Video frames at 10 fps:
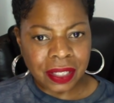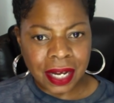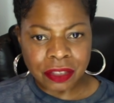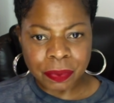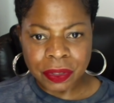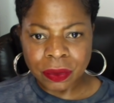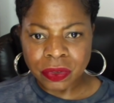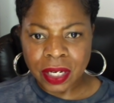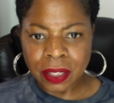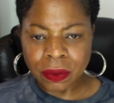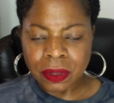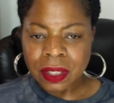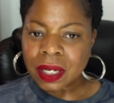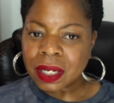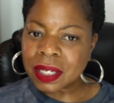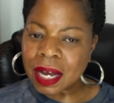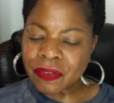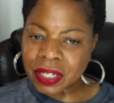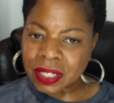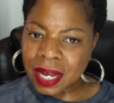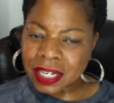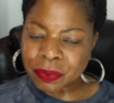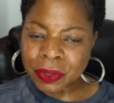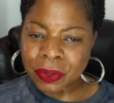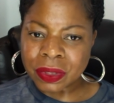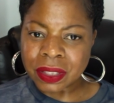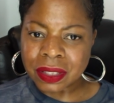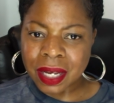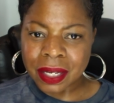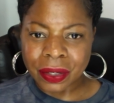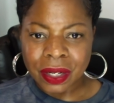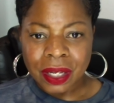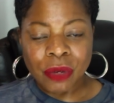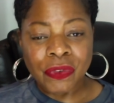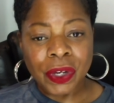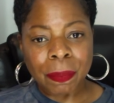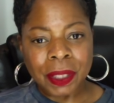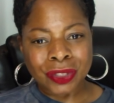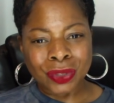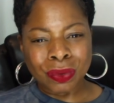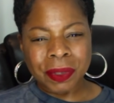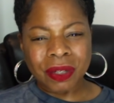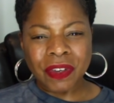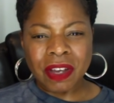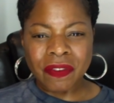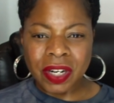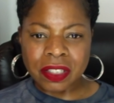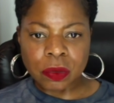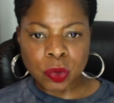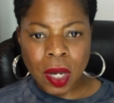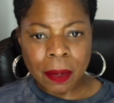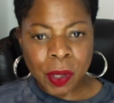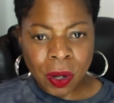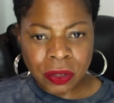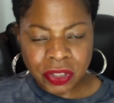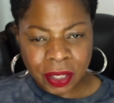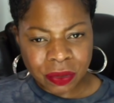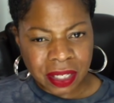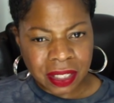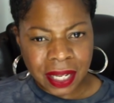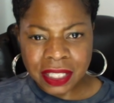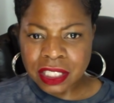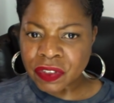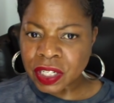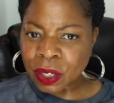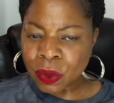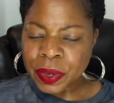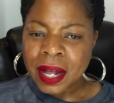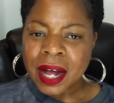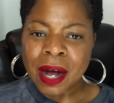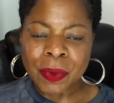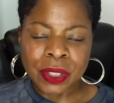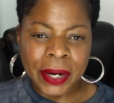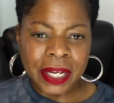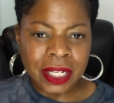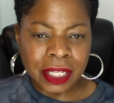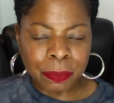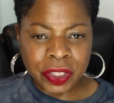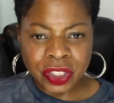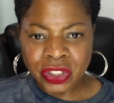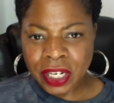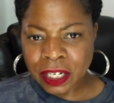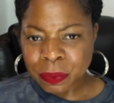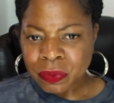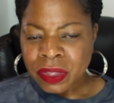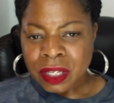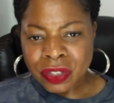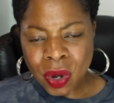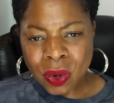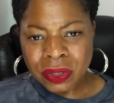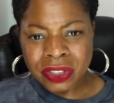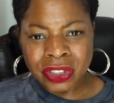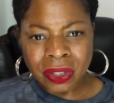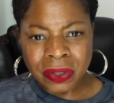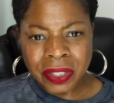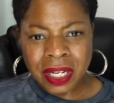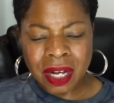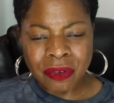Diaspora News channel and the African Diaspora News Insider. If you could please do me a favor and subscribe to all channels and like this video, I would greatly appreciate it. So during a